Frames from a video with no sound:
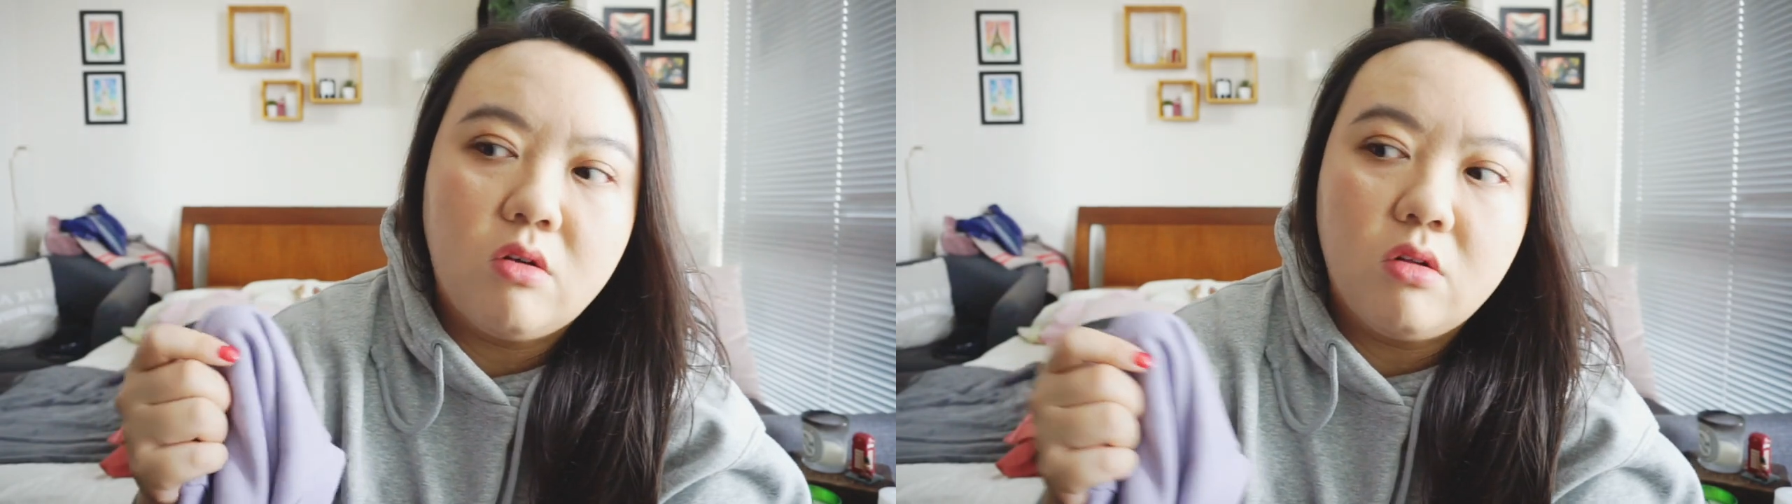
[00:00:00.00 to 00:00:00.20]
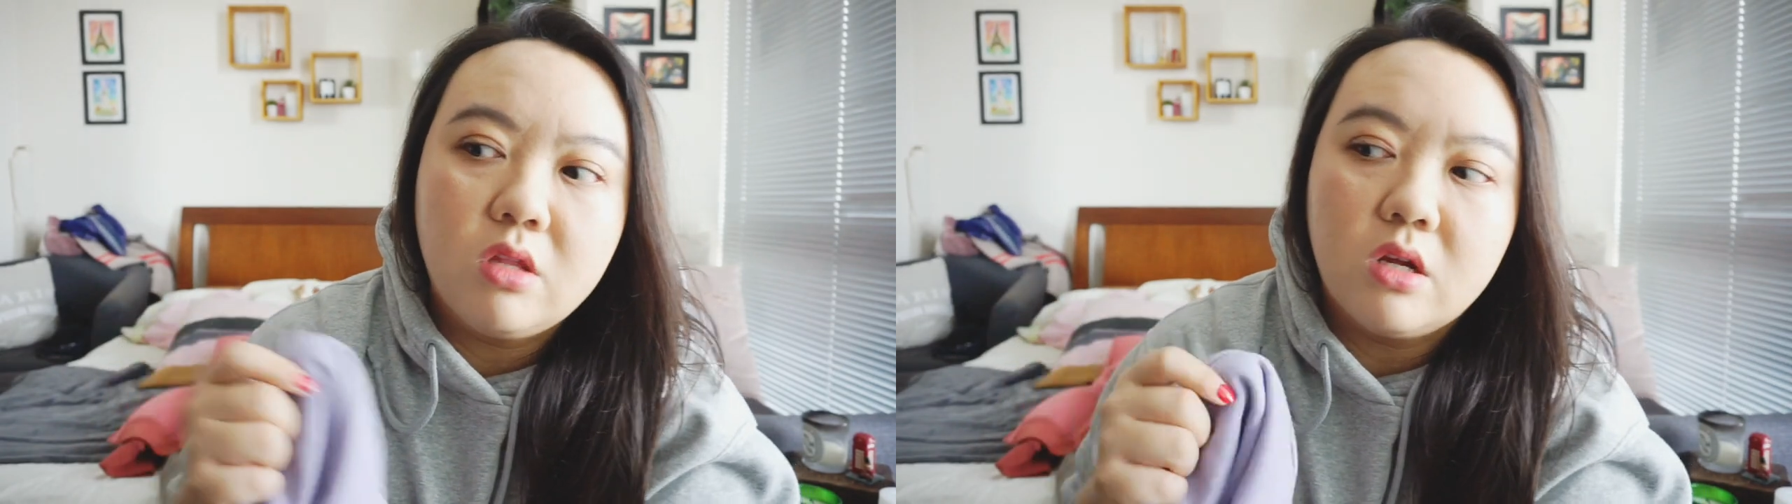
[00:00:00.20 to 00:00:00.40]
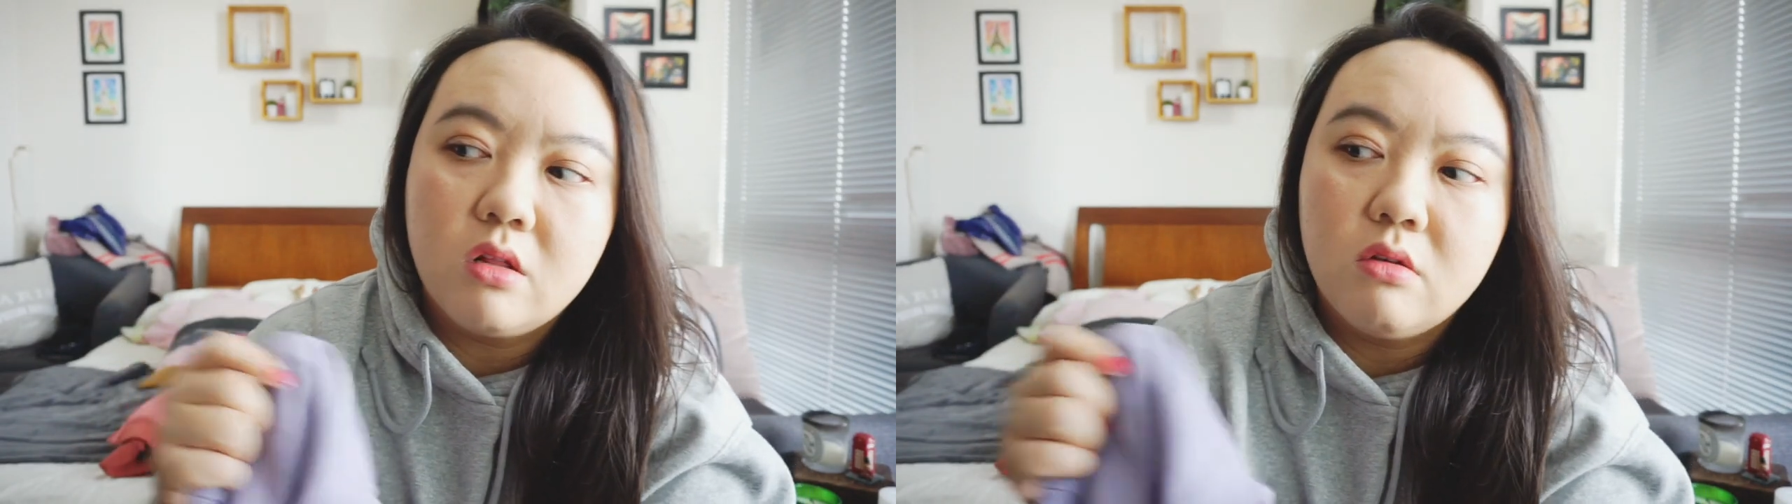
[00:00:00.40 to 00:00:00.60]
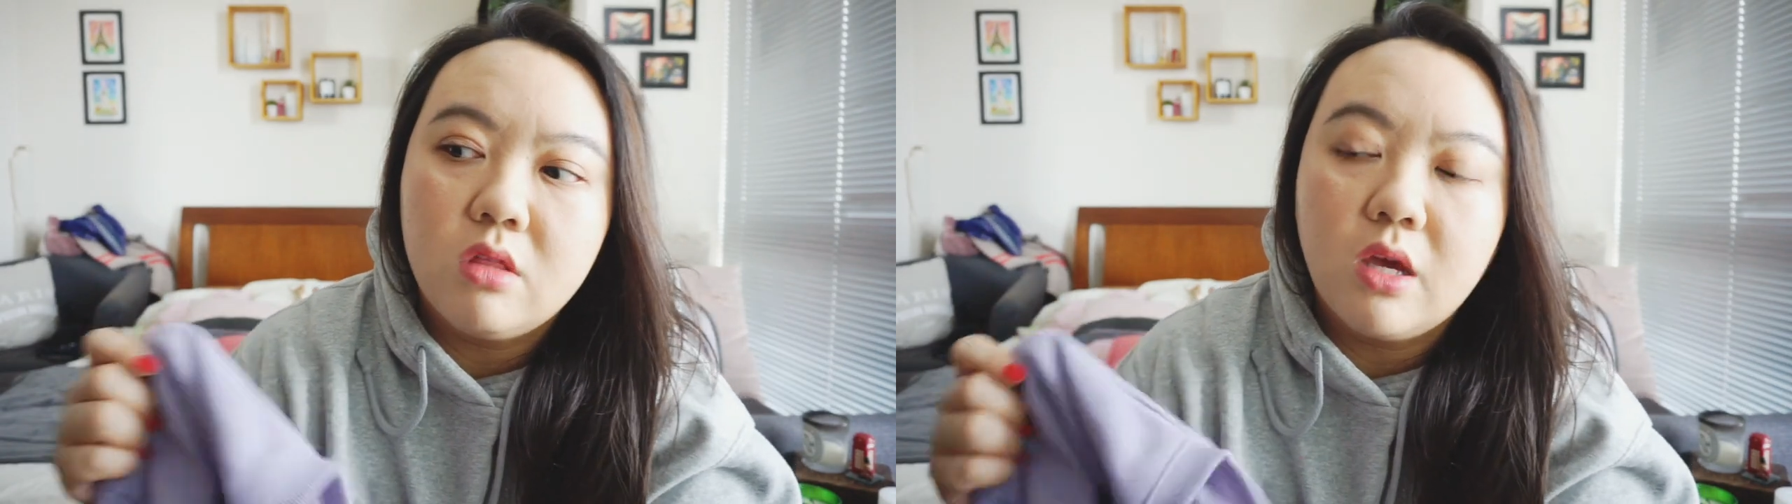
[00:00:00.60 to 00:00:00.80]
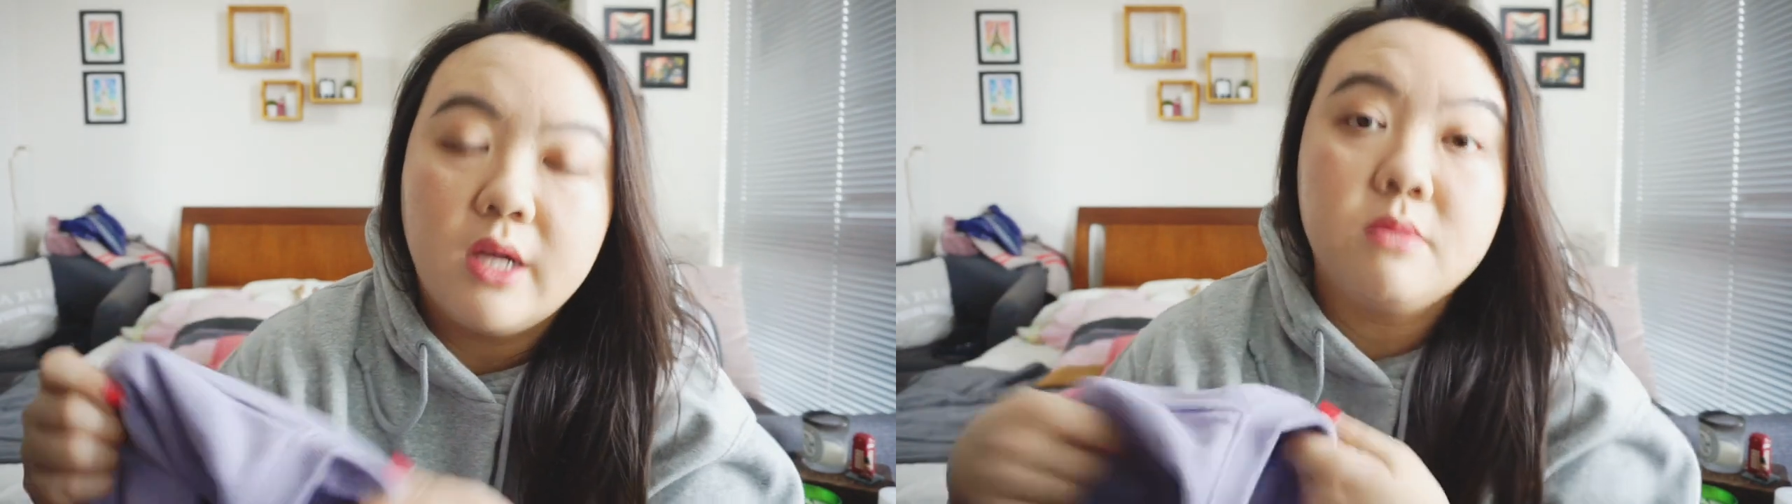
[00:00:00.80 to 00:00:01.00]
all their
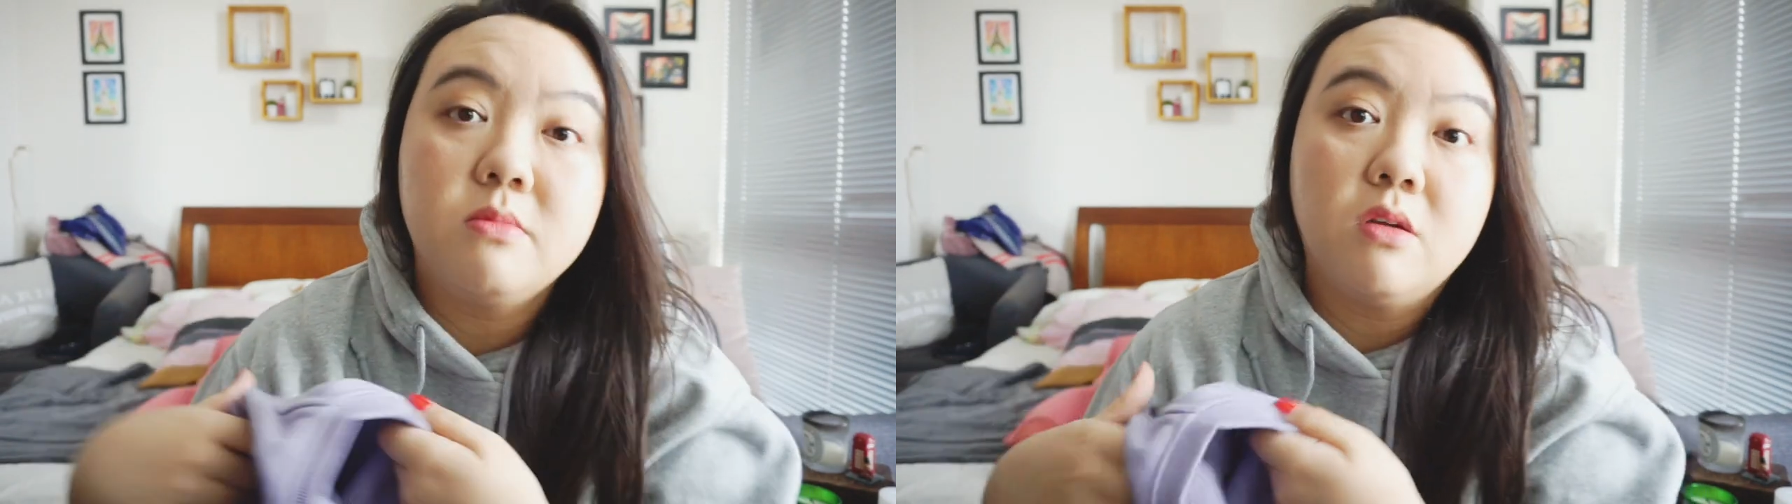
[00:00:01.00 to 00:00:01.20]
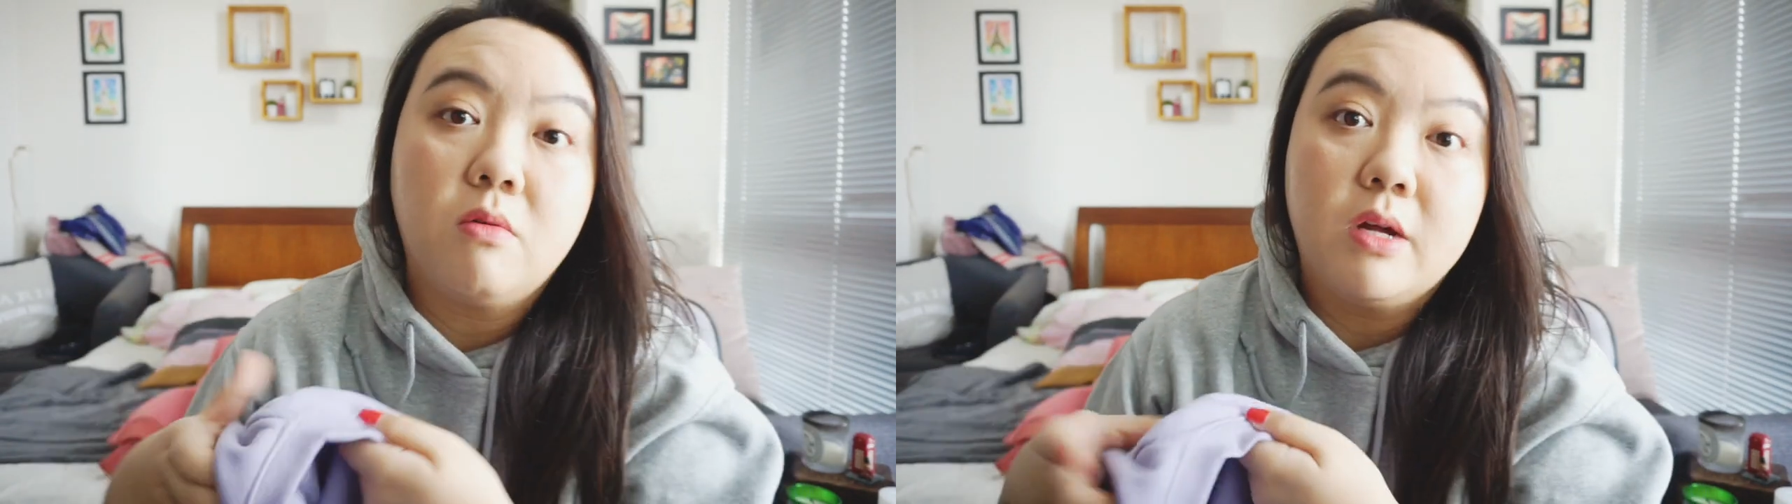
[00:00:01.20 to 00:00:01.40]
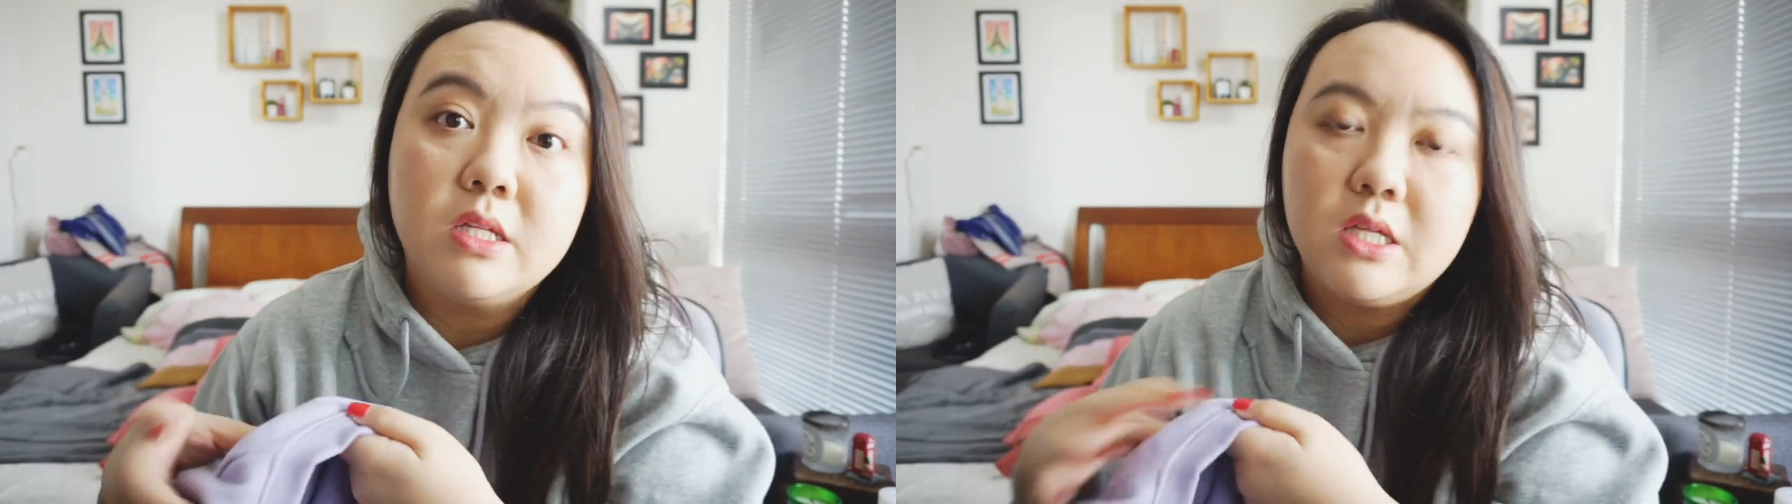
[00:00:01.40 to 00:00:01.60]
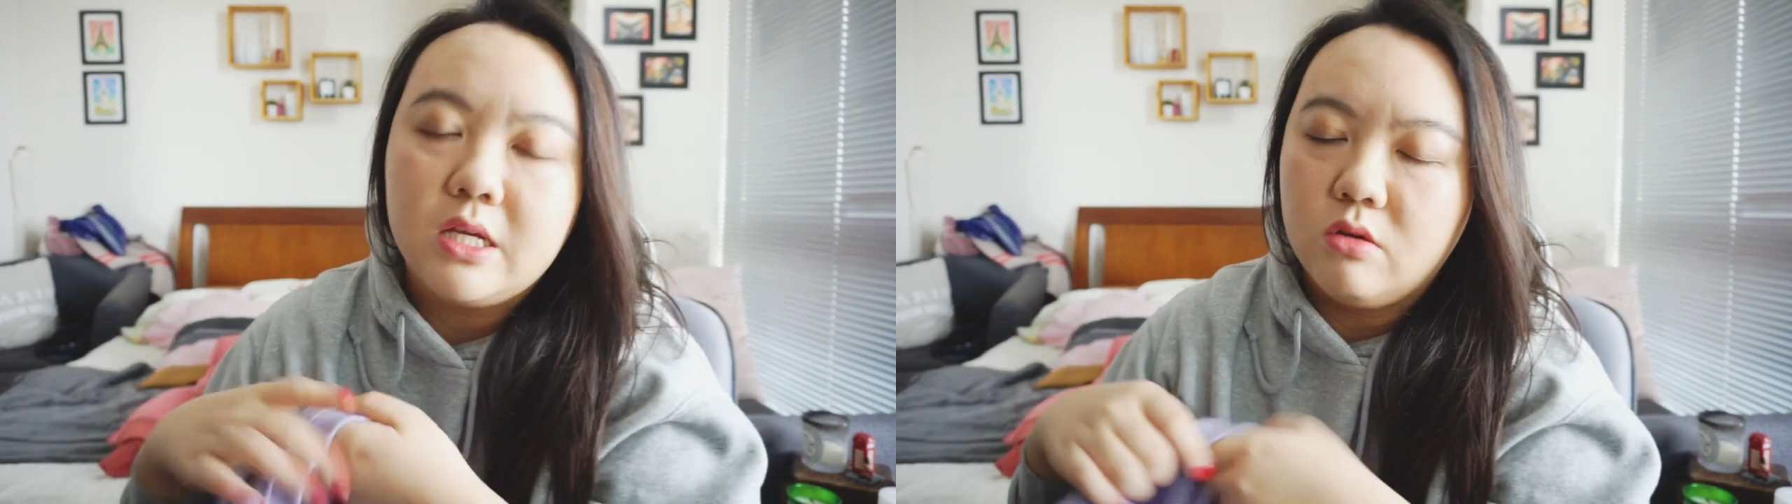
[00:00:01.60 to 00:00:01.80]
clothing items are one size